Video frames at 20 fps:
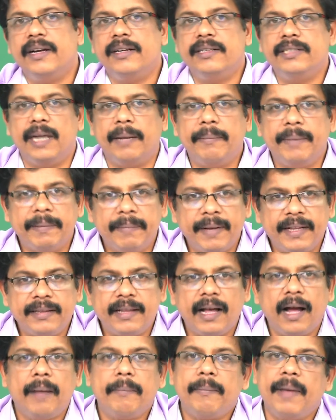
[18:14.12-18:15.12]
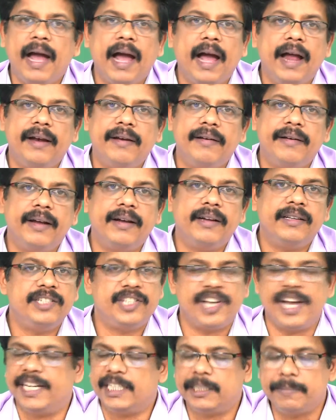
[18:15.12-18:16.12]
Jamri Bentham and
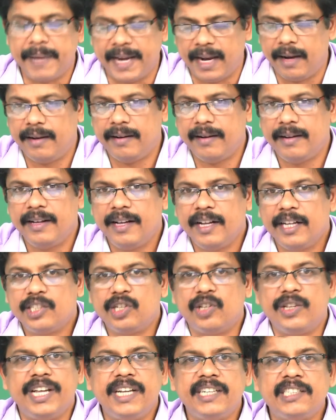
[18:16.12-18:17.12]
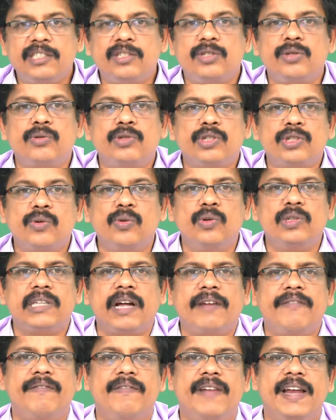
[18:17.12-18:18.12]
J.S. Mill. So, these two schools
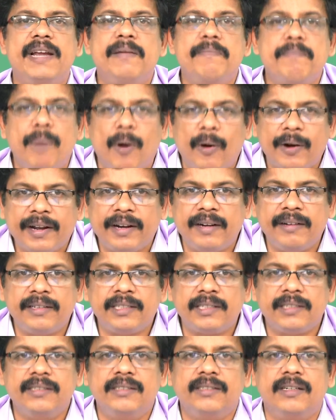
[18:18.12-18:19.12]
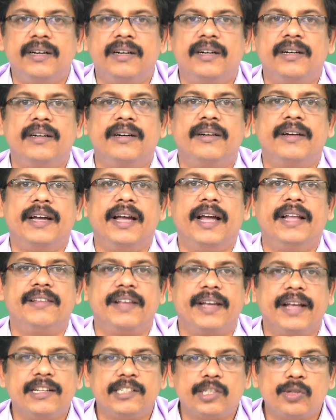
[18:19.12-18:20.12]
are very important
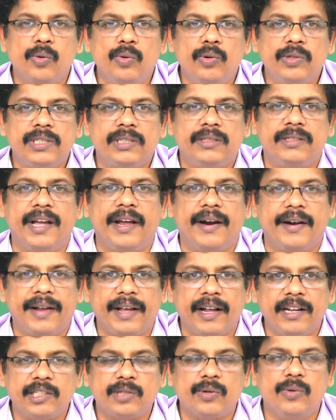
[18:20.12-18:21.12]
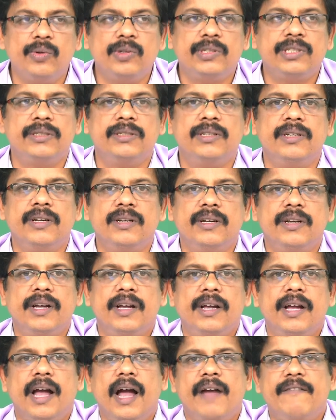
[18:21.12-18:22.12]
ethical schools, theoretical schools,
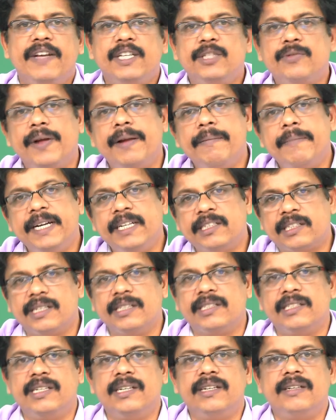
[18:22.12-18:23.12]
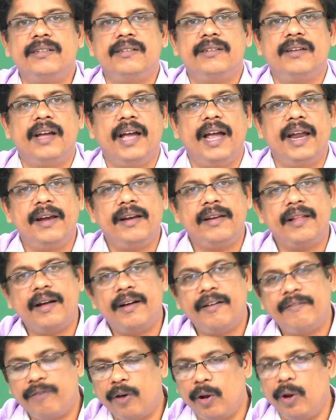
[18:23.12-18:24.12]
which we will be discussing in
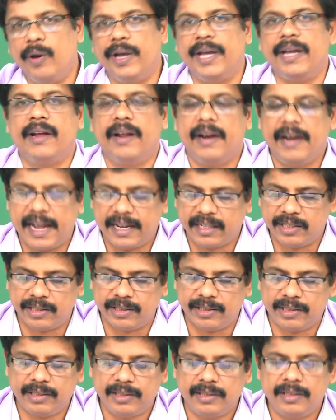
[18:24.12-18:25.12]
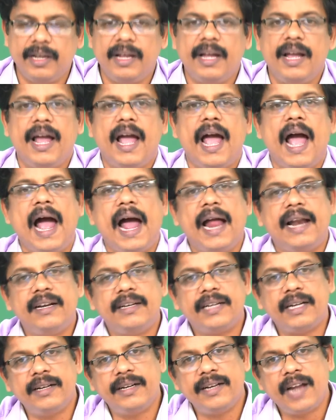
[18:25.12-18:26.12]
the following lectures.
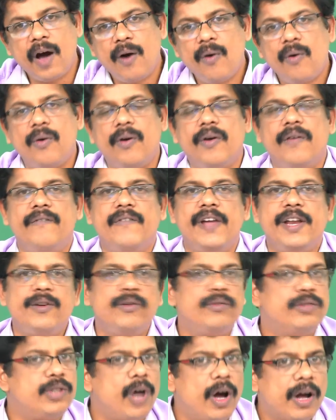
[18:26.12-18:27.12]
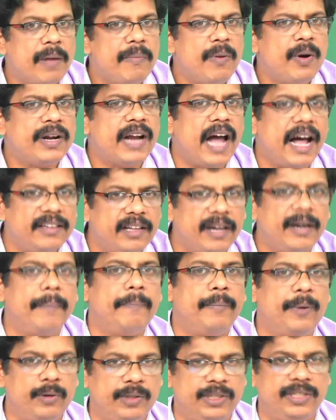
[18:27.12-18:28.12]
And now, when you talk about other
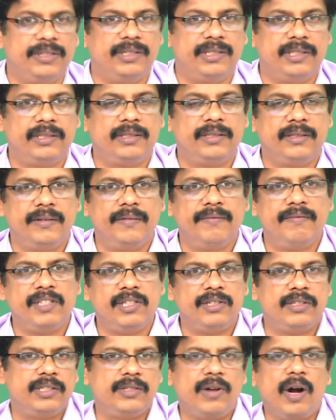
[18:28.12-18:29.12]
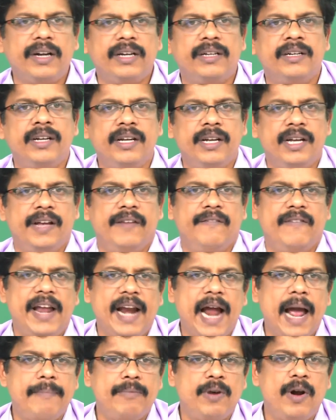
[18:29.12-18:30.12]
approaches, which is not where
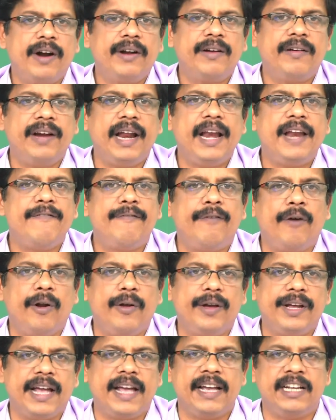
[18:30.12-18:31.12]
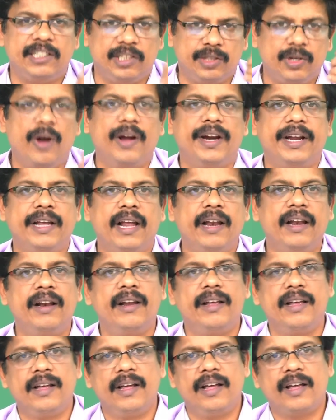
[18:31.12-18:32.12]
I am not really following a historical
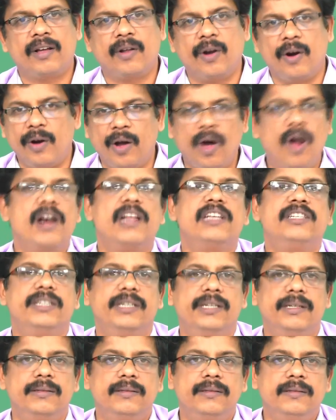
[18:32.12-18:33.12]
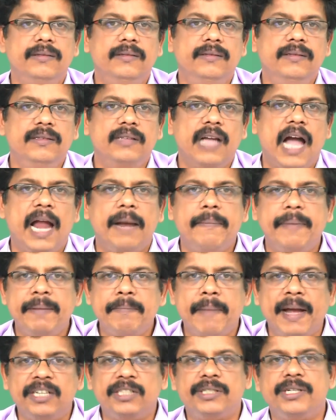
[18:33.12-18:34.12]
chronology, I will be
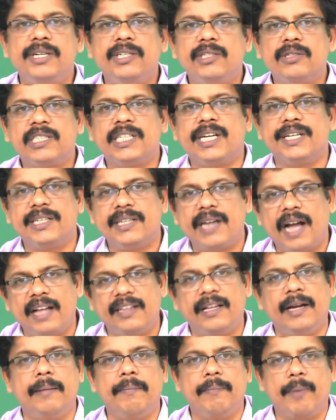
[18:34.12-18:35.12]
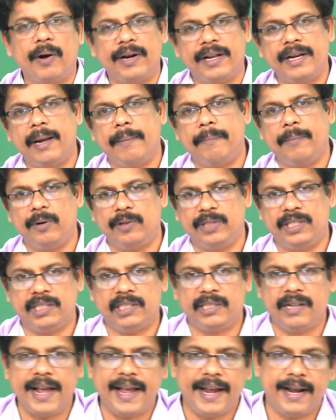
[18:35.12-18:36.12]
mentioning to certain other important
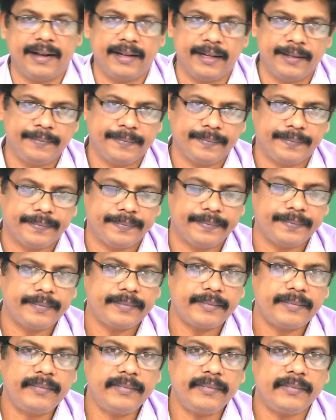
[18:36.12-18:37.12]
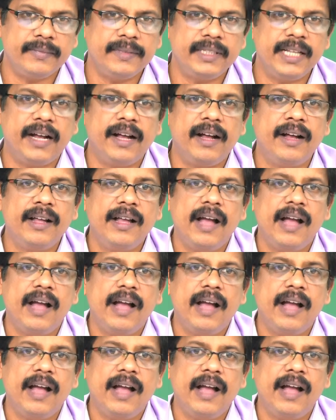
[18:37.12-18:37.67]
approaches like the